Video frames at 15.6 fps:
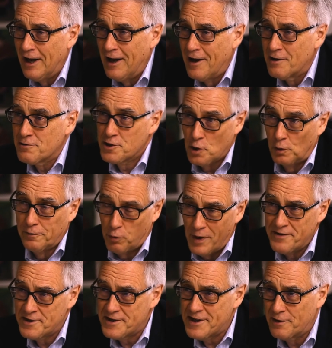uh, solve
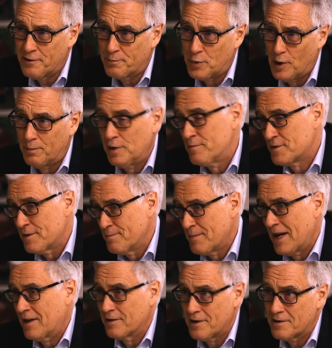one set of problems and
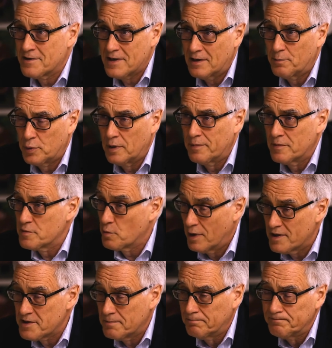make another set of problems
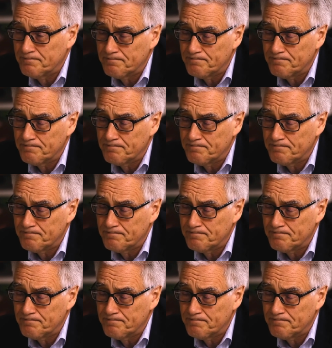worse.